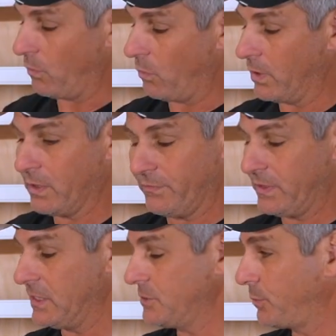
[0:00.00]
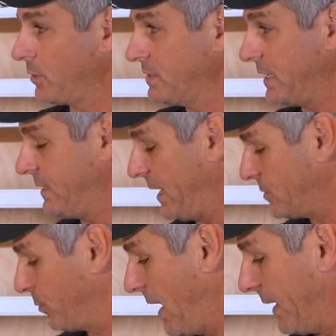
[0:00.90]
1 of these per
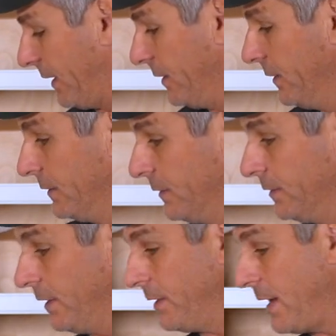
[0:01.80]
Tenn-Tex bracket. And